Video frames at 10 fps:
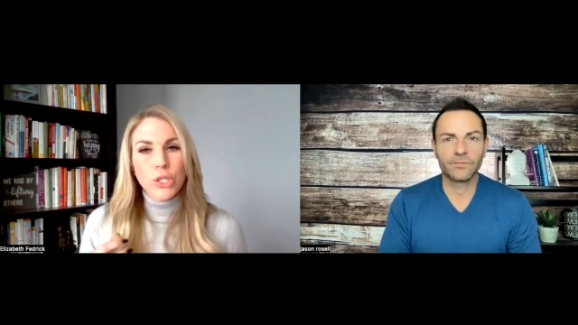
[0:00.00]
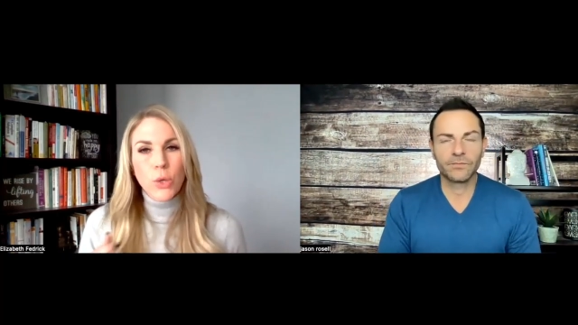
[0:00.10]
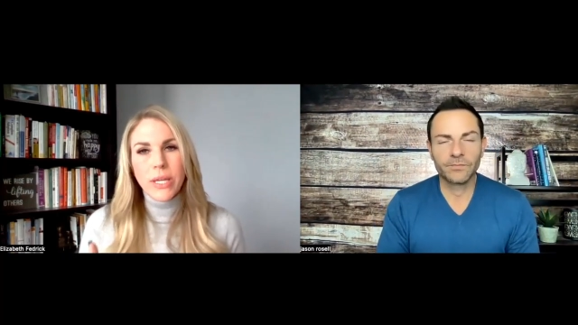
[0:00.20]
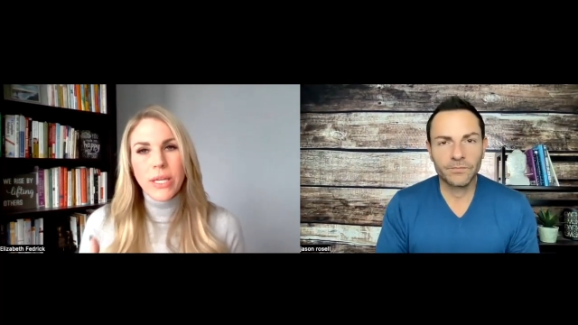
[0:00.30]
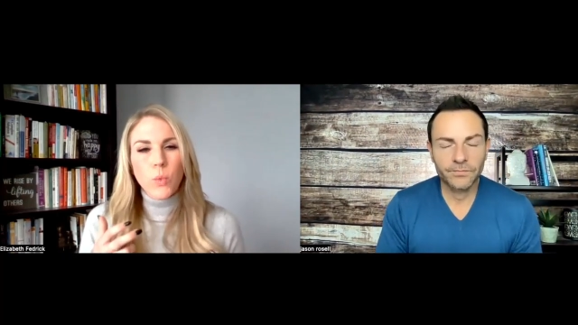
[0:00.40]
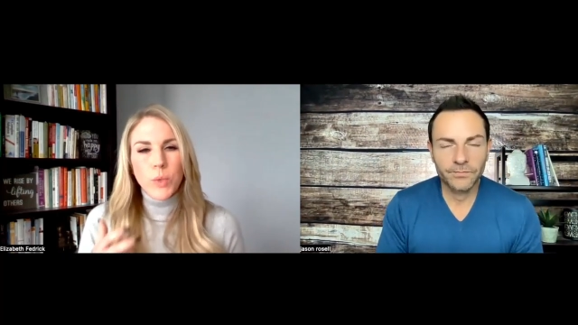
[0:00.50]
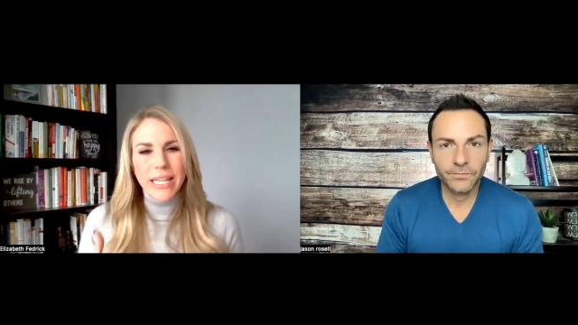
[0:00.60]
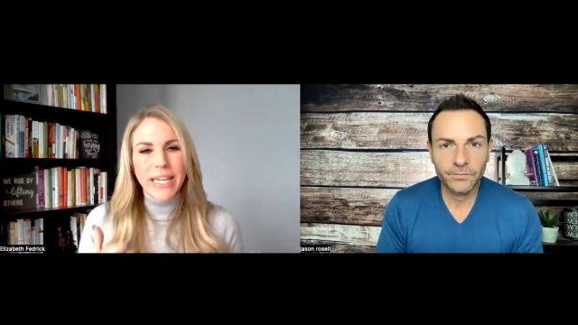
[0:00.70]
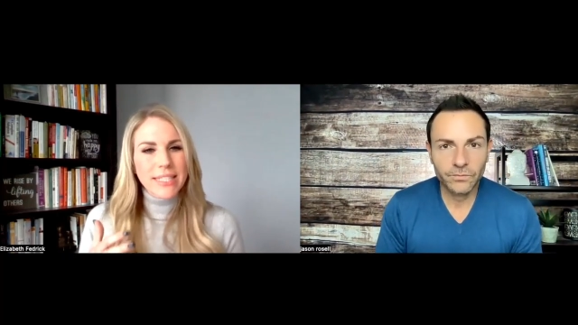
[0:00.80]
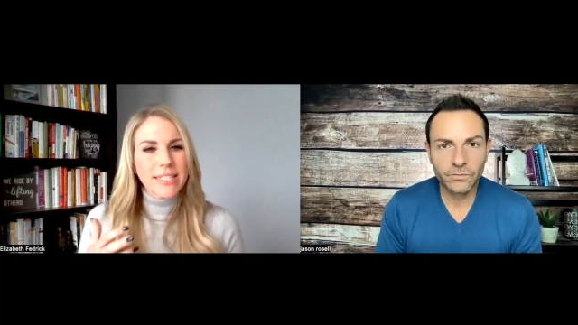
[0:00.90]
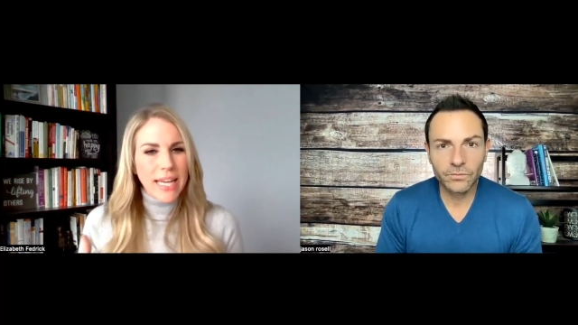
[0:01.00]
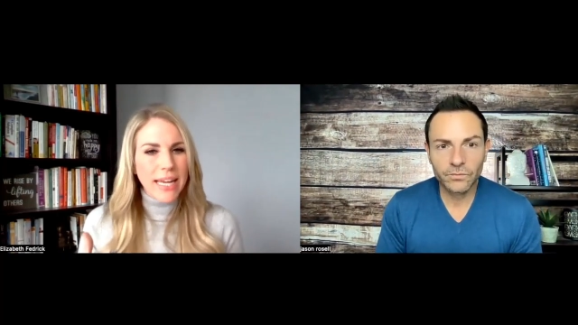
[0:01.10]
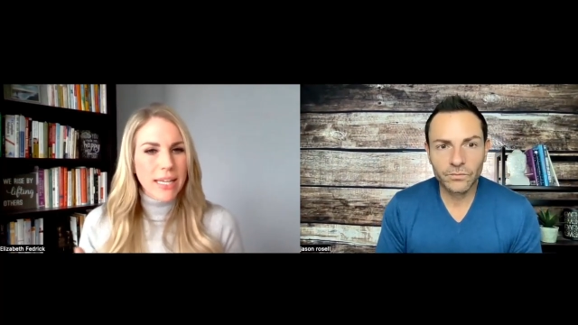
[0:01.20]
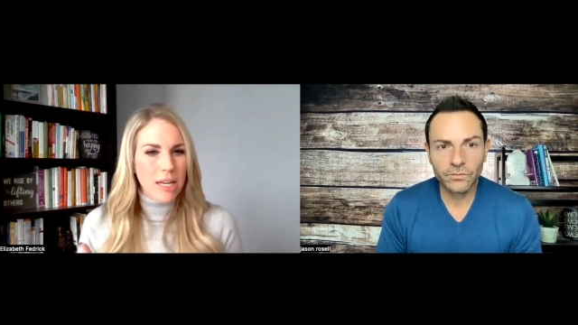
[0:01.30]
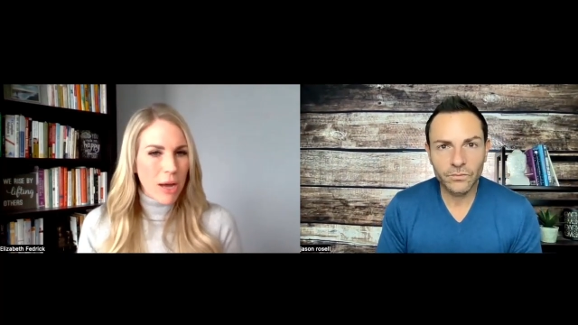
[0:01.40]
Speaker 1: So we get really
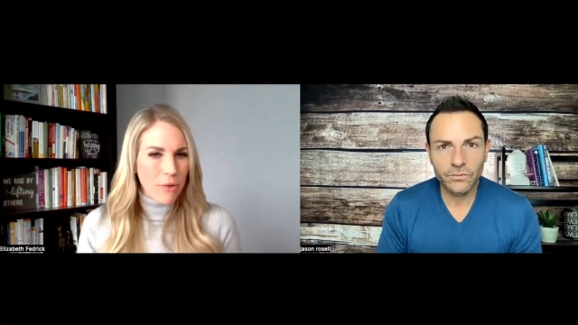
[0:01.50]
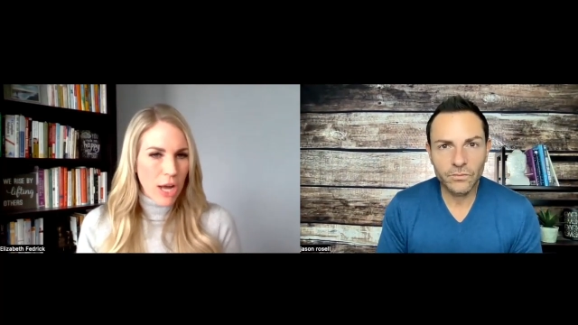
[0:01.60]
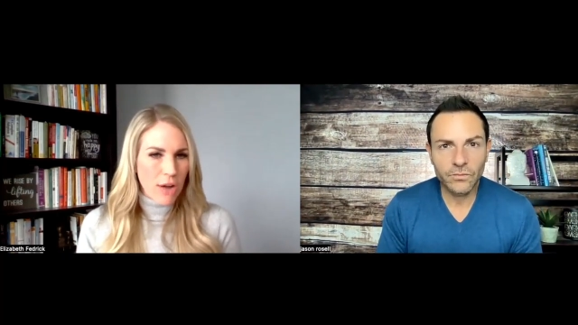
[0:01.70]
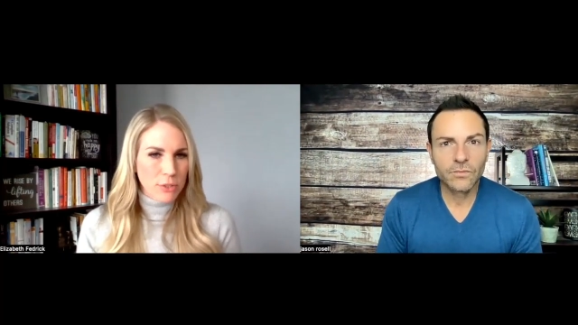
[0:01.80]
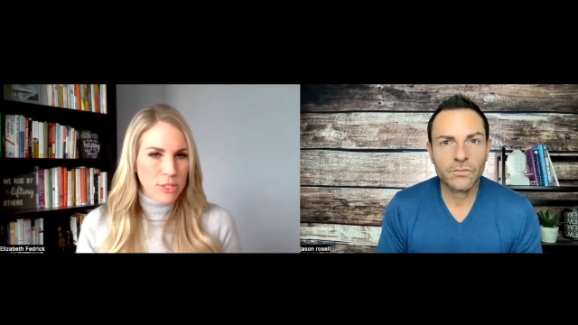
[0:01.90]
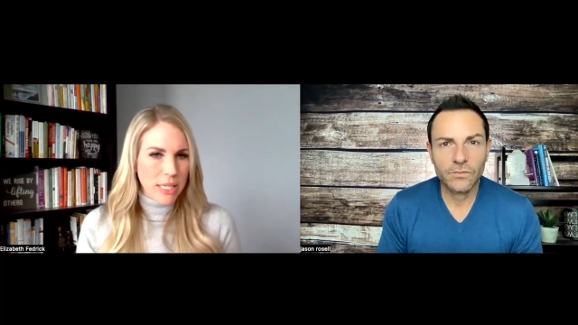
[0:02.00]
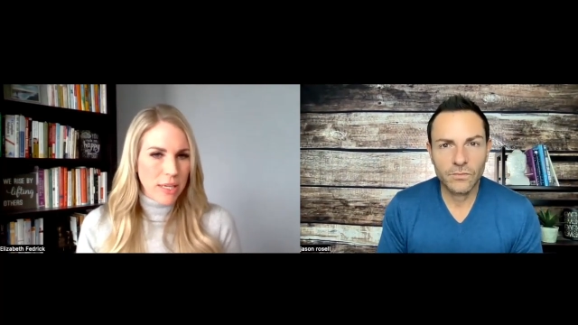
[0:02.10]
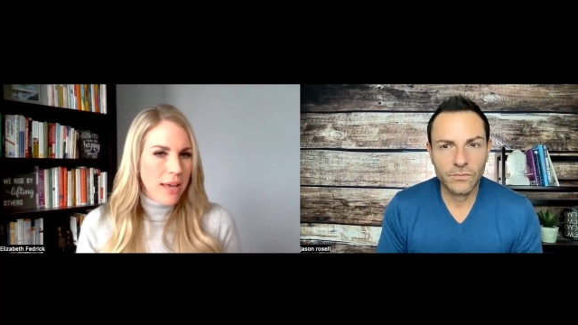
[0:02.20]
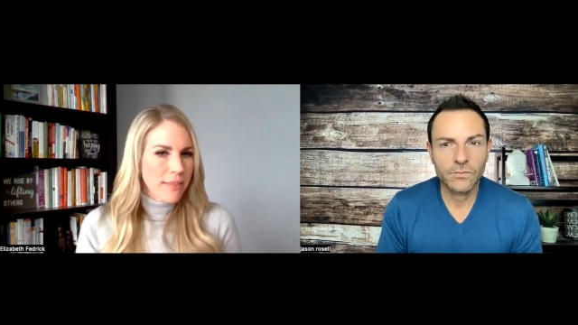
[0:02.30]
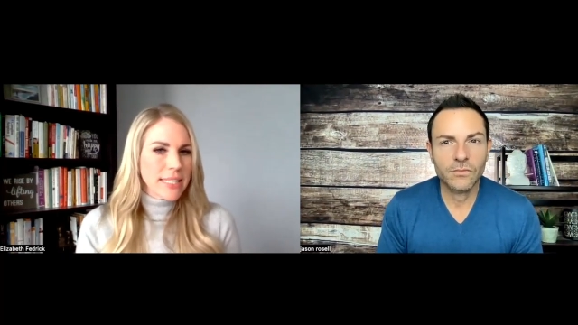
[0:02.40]
excited about novelty.